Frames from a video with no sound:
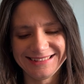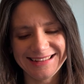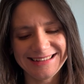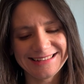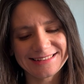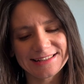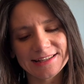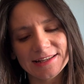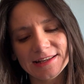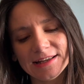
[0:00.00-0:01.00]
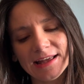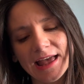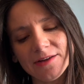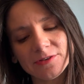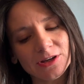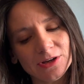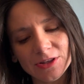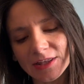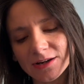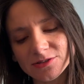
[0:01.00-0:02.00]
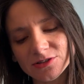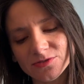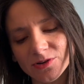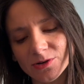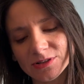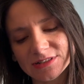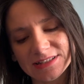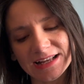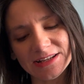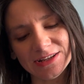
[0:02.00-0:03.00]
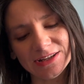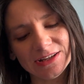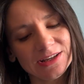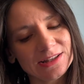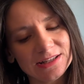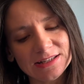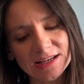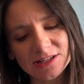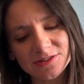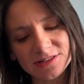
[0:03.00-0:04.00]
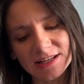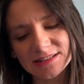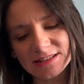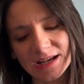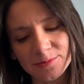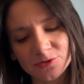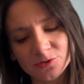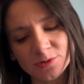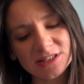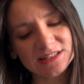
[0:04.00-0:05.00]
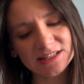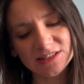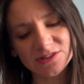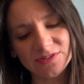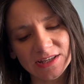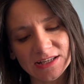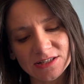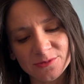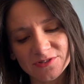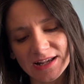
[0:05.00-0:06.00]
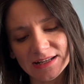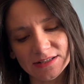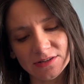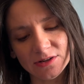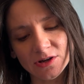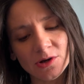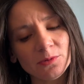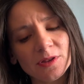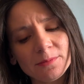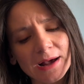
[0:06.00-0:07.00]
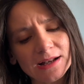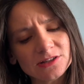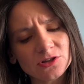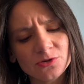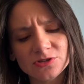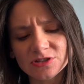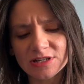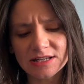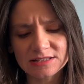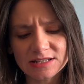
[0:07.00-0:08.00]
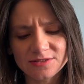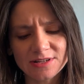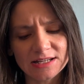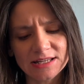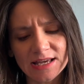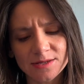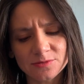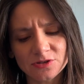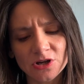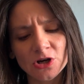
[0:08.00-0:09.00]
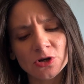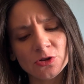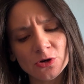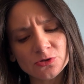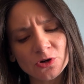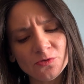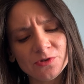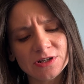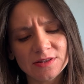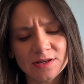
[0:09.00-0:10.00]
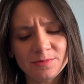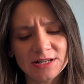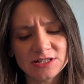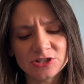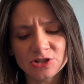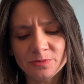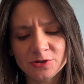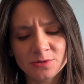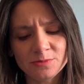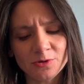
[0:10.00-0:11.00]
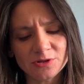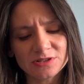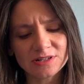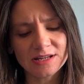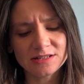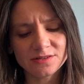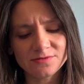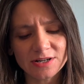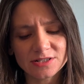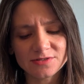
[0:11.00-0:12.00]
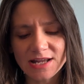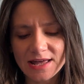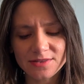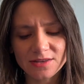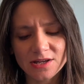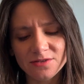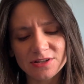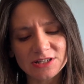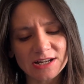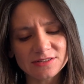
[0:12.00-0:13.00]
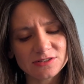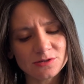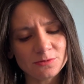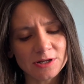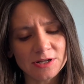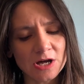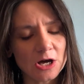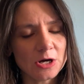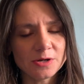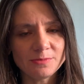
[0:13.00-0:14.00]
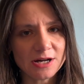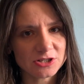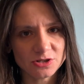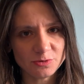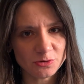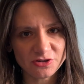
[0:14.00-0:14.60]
Sins. Every year, thousands flock to Sanir, the dangerous, dense capital twin cities of the Kingdom of Talon, where the palace hosts a set of deadly games. Those confident in their ability to jump between bodies can enter a fight to the death, with a chance to win unimaginable